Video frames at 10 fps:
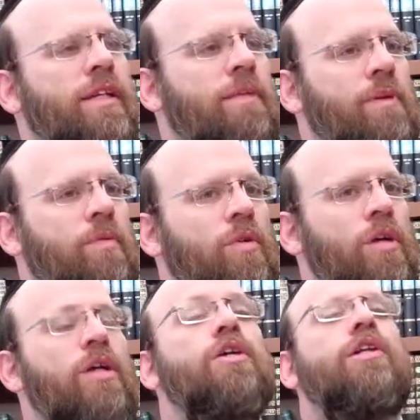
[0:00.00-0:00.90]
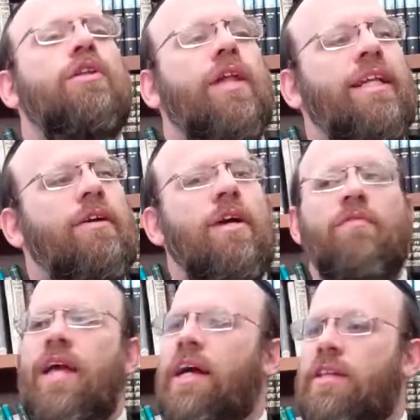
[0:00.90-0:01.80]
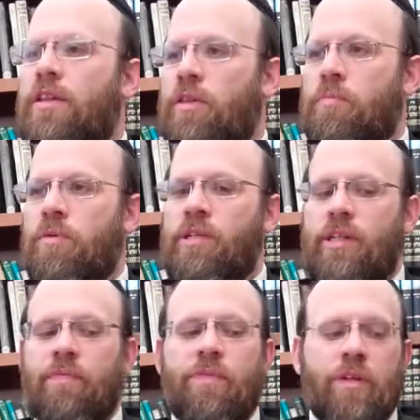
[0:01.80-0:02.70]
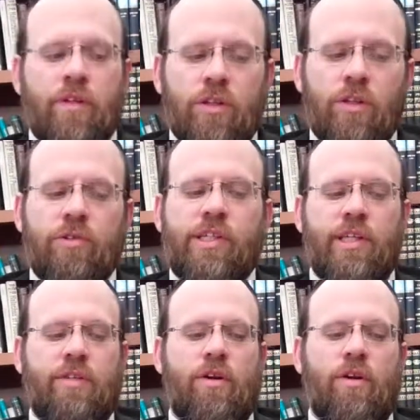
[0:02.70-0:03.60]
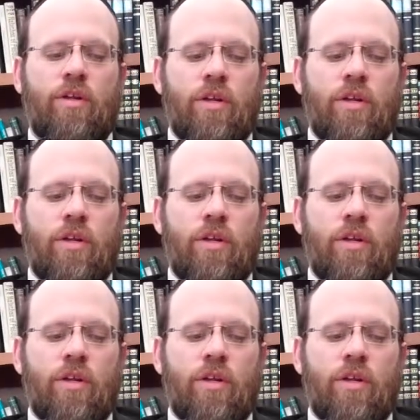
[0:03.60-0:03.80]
something wrong. So that's how you have to act for the other person. Lo sitar.